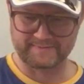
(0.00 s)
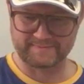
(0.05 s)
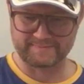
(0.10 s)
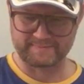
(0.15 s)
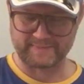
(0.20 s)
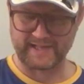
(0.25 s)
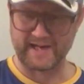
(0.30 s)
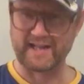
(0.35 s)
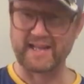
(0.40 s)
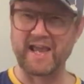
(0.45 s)

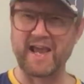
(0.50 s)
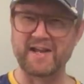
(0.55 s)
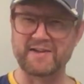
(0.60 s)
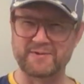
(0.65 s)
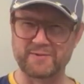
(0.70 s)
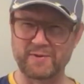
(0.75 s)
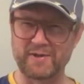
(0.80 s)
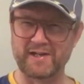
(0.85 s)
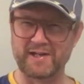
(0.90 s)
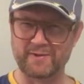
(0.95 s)
but I
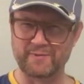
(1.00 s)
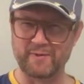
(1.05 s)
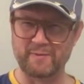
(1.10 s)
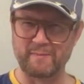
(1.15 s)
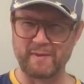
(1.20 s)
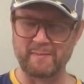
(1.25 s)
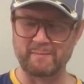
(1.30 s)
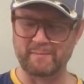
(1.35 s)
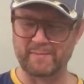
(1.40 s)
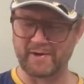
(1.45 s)
can't really
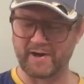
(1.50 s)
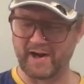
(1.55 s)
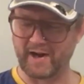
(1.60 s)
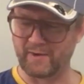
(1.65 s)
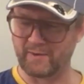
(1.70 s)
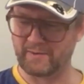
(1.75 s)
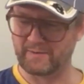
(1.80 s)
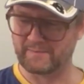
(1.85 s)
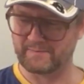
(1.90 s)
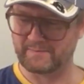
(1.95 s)
remember
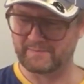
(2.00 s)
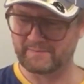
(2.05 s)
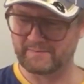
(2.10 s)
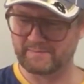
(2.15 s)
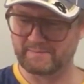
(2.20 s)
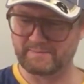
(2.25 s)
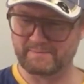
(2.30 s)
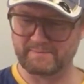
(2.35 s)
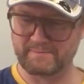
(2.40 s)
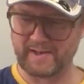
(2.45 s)
now.
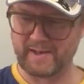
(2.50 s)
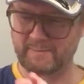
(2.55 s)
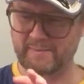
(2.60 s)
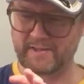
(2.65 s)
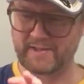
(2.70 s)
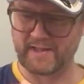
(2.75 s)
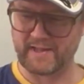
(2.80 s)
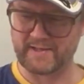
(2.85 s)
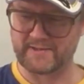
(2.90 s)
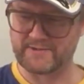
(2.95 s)
Maybe
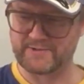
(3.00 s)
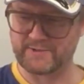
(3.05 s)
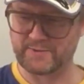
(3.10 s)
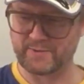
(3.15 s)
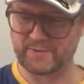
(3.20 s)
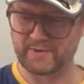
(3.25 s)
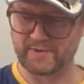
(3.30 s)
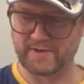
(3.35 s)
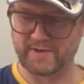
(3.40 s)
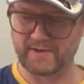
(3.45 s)
they
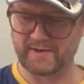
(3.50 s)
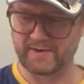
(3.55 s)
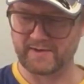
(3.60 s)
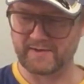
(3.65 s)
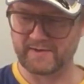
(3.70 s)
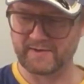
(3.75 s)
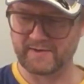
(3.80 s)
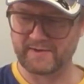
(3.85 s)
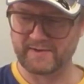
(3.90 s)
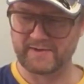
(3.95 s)

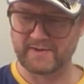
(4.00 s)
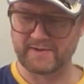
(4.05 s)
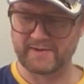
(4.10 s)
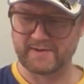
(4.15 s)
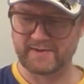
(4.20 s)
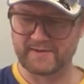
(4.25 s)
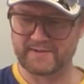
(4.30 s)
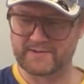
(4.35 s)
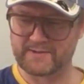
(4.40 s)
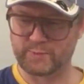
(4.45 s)
should
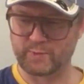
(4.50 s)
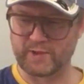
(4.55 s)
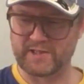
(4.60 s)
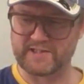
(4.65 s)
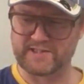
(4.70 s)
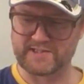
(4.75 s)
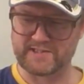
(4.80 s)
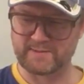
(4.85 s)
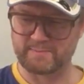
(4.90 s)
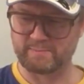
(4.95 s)

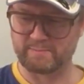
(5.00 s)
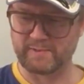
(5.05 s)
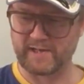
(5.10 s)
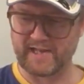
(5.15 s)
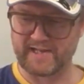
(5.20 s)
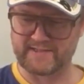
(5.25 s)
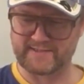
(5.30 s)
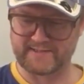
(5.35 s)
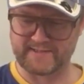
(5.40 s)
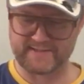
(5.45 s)
switch
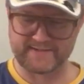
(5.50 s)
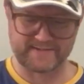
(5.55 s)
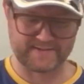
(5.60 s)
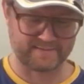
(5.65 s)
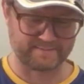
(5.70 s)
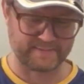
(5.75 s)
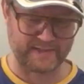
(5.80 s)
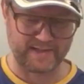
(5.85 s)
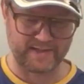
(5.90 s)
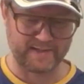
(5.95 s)

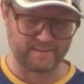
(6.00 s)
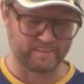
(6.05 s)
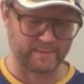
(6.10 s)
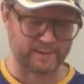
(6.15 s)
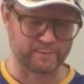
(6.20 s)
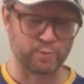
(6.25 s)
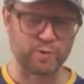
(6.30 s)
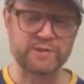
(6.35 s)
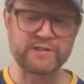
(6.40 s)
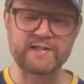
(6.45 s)
places,
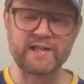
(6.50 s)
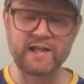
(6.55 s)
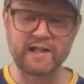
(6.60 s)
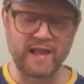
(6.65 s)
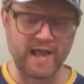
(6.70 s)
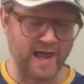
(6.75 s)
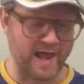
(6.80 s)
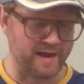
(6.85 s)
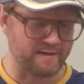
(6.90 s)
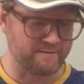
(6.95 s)
but we still
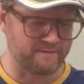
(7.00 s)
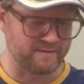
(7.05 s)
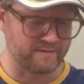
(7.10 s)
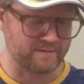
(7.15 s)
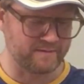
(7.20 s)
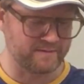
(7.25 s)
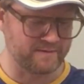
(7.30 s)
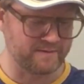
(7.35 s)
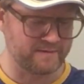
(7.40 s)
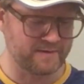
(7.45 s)
have
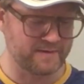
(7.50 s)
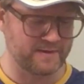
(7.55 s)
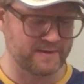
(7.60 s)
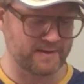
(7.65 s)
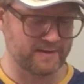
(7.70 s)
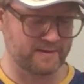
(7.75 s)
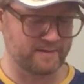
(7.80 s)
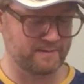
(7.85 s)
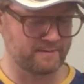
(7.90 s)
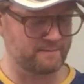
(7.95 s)

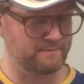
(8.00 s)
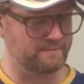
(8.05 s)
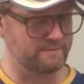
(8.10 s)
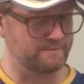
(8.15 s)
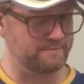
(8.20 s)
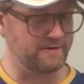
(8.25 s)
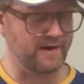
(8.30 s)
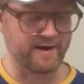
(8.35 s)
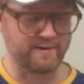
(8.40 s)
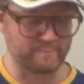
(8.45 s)

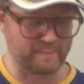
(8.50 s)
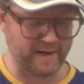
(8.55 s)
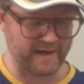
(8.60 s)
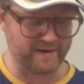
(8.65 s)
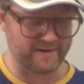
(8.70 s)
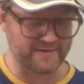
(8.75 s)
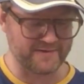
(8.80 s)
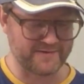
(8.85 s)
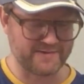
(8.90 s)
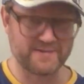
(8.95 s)
5
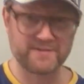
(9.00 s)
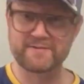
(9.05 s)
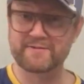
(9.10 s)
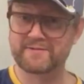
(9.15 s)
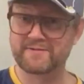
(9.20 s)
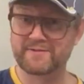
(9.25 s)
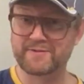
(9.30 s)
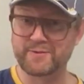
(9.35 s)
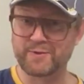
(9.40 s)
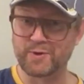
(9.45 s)
beers
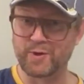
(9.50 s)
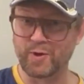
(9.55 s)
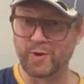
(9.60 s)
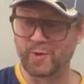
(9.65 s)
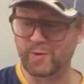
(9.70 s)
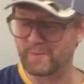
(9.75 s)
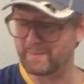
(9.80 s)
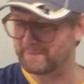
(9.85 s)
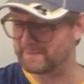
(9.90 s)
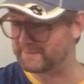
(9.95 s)
to go.